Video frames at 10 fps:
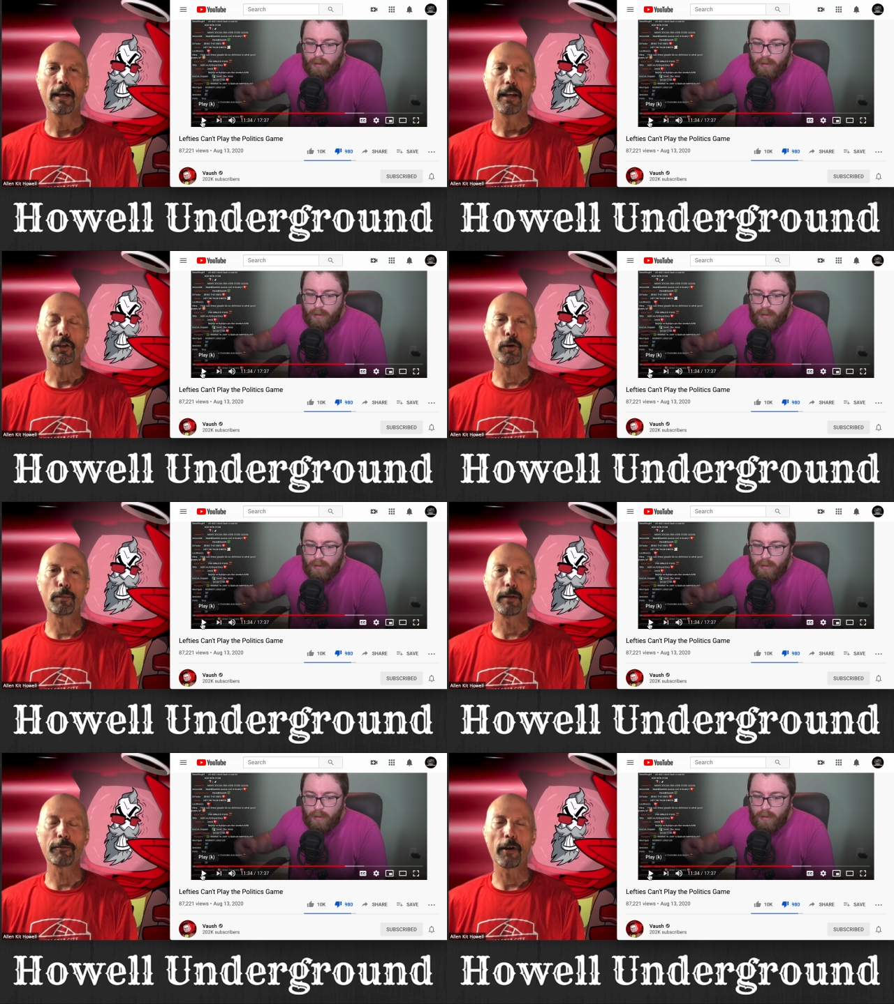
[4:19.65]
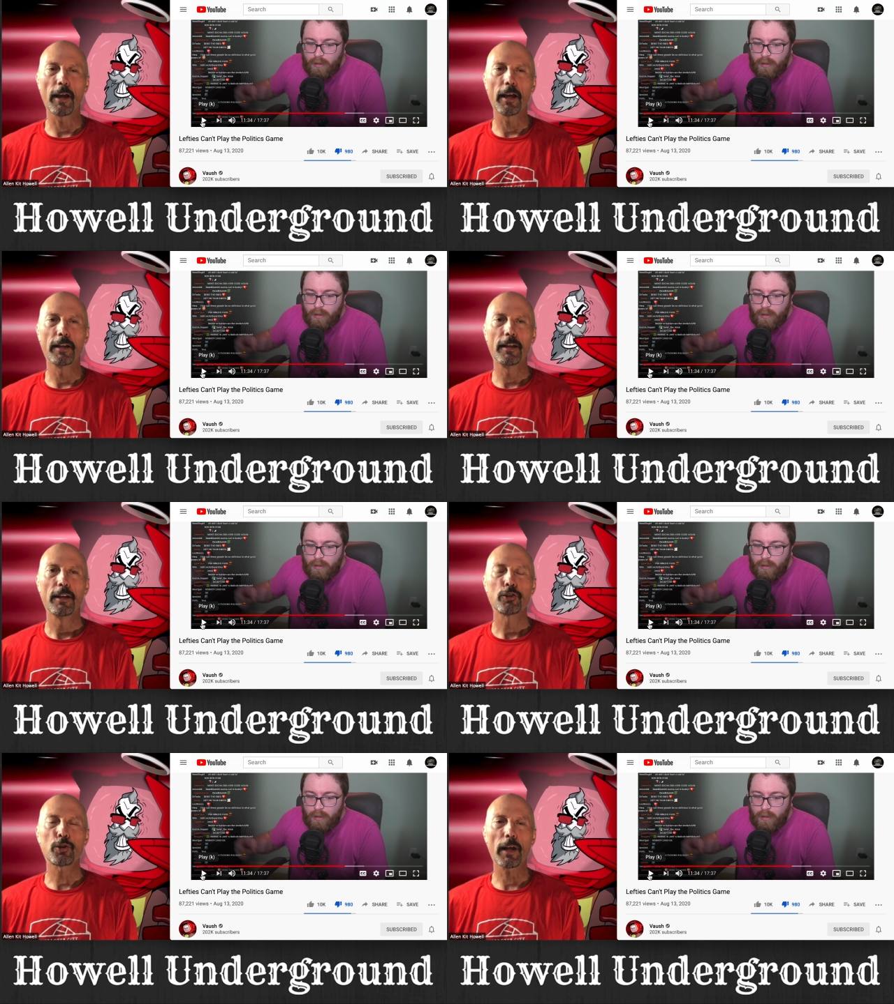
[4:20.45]
Speaker 1: You'll be fine.
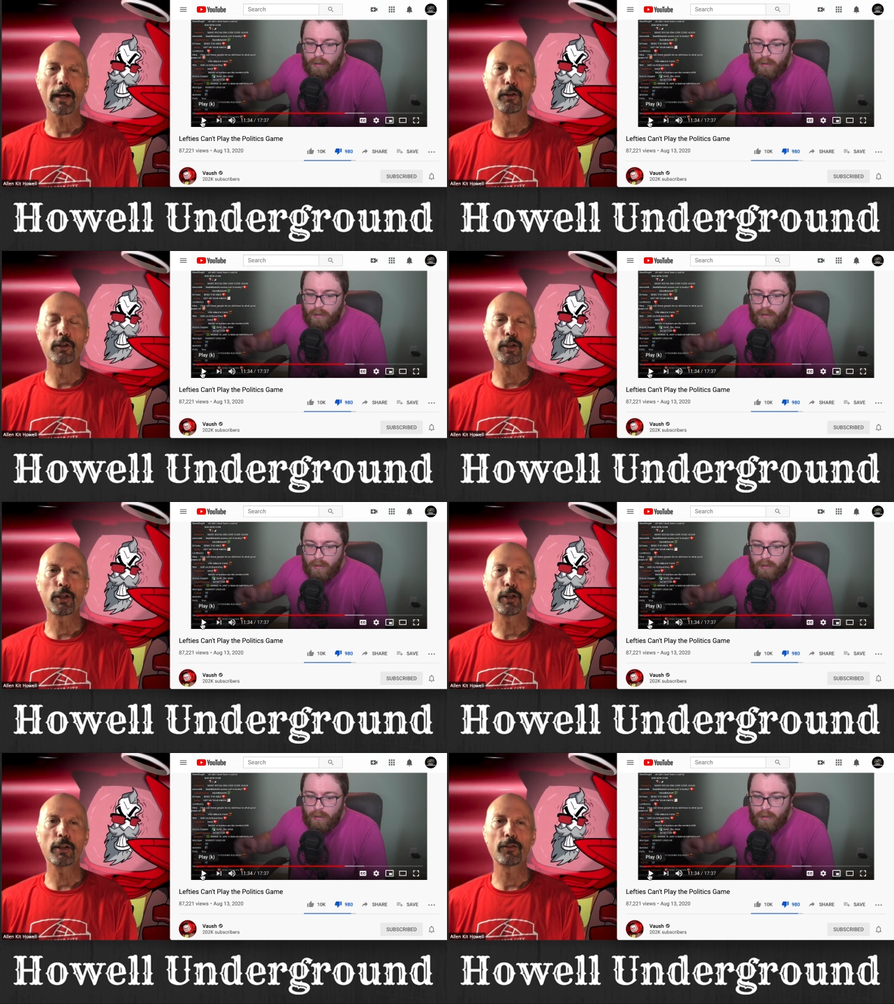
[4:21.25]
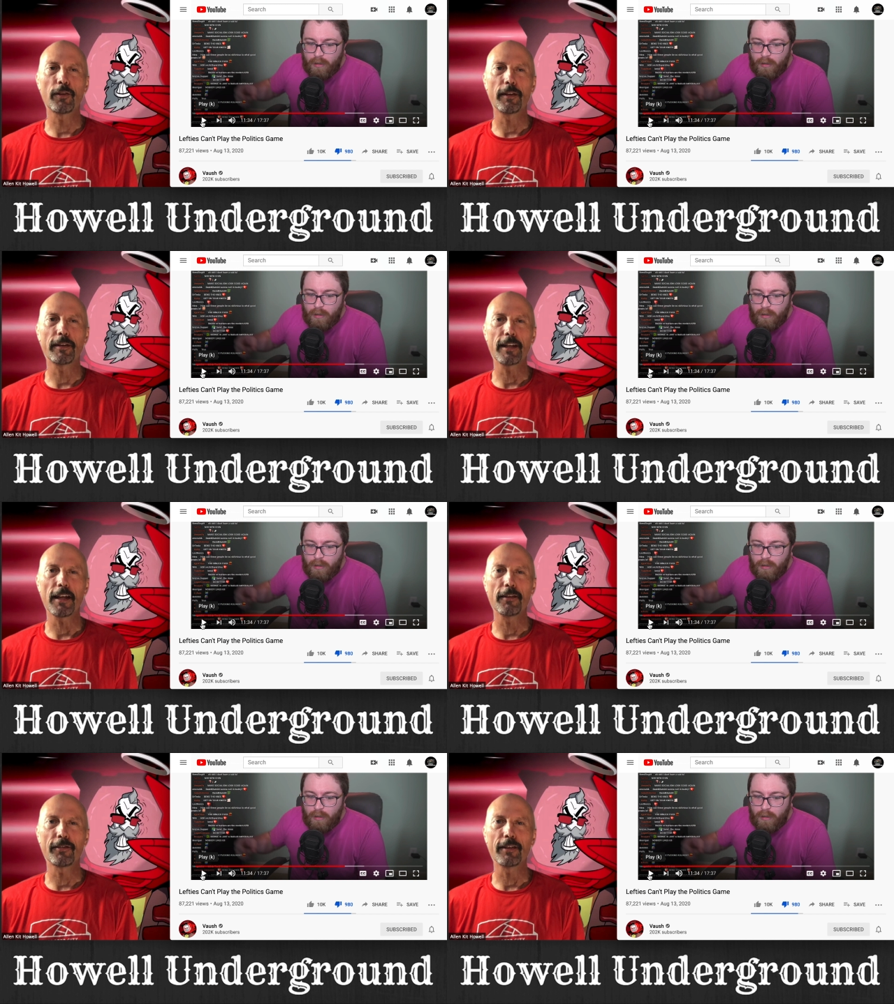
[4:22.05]
Try to look good to the
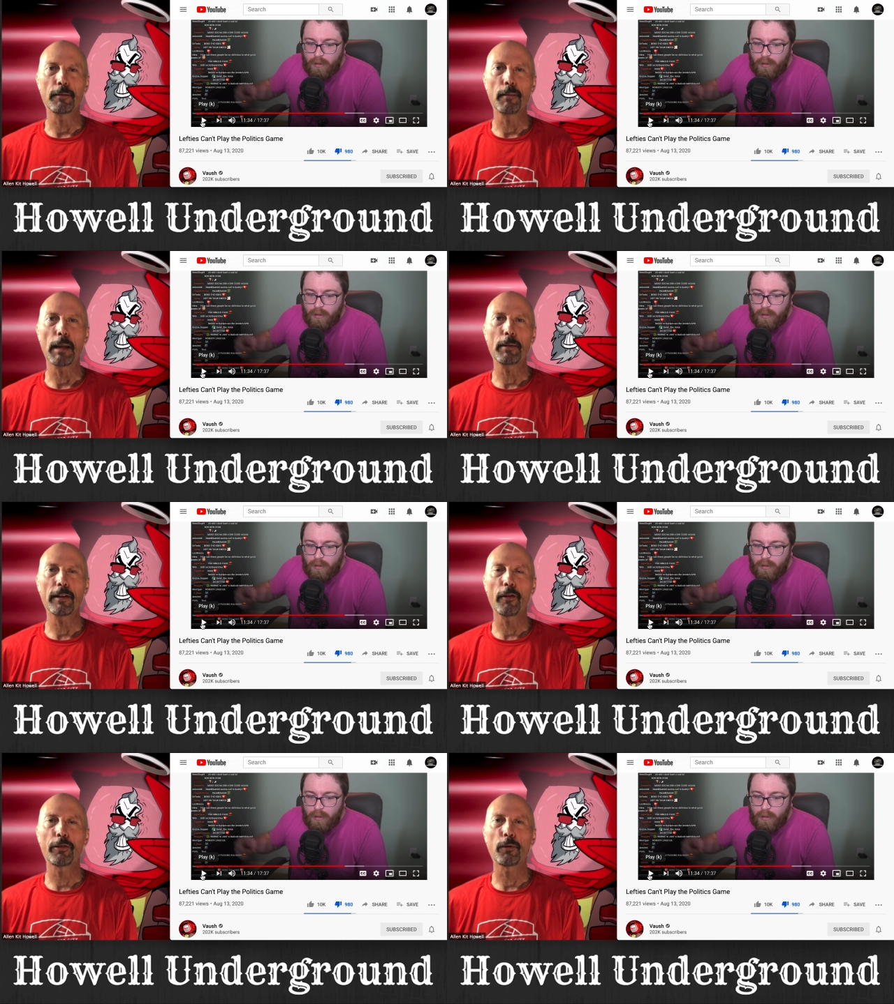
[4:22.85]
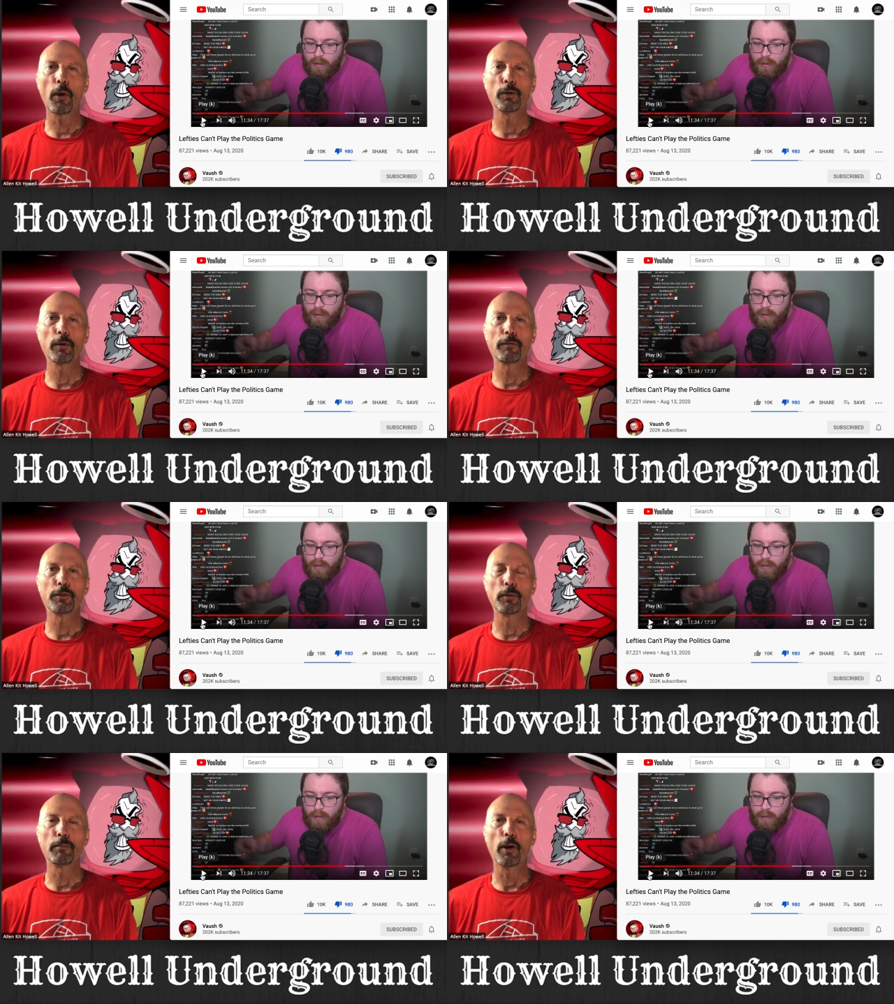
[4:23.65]
DNC. Maybe they'll throw you a
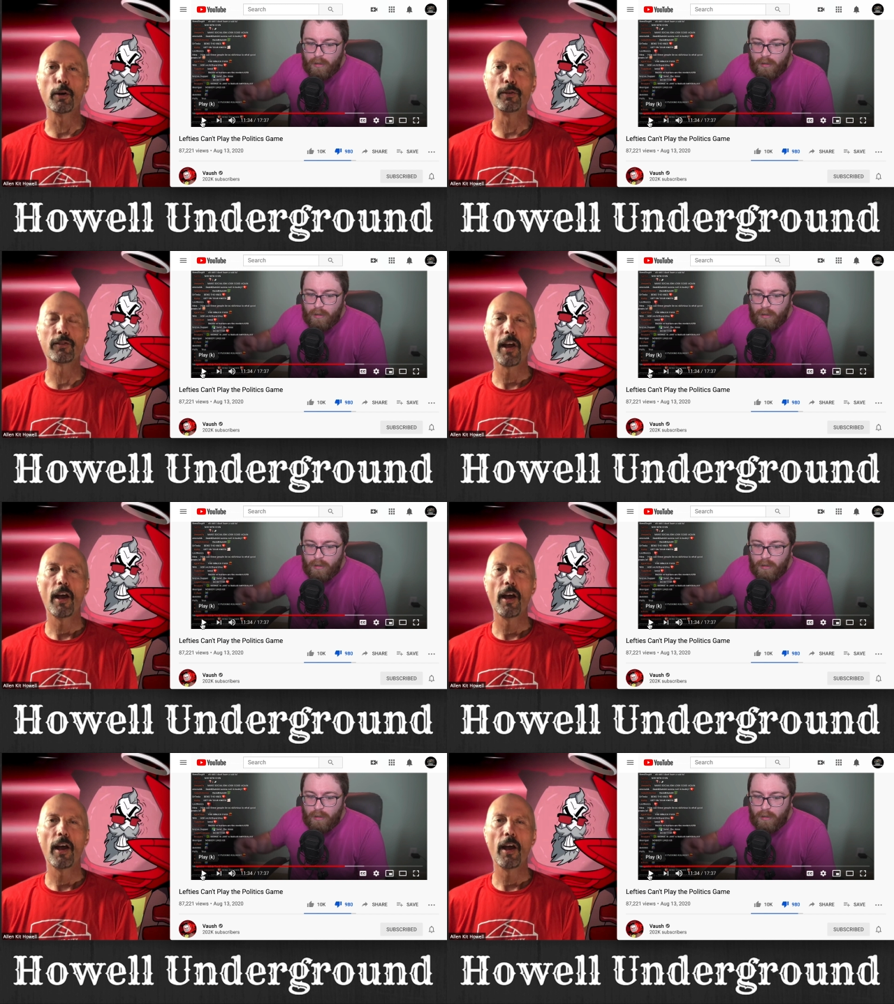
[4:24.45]
few bones.